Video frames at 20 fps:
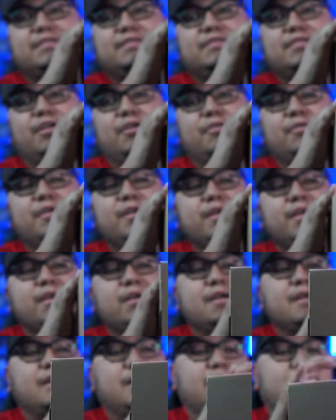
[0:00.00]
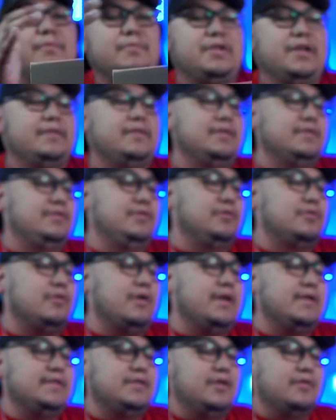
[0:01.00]
So nothing too
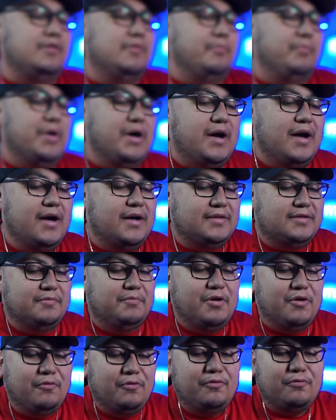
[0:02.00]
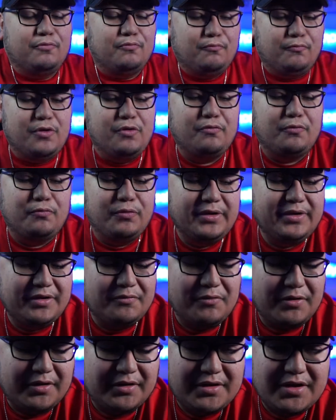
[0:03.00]
crazy on the box, but what we really
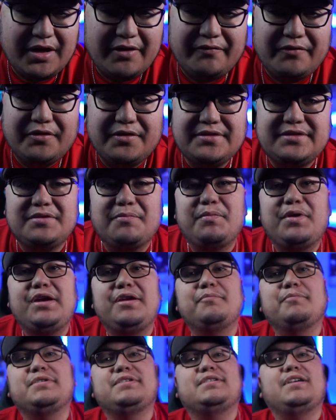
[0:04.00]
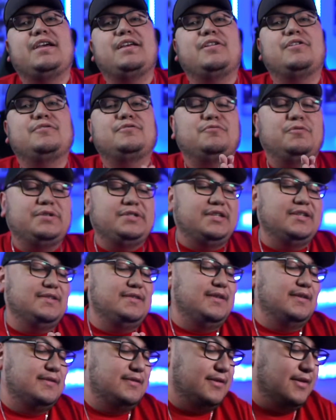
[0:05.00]
want to cover is the meat and potatoes, which
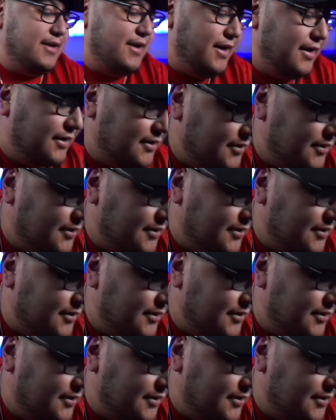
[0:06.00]
is the slides.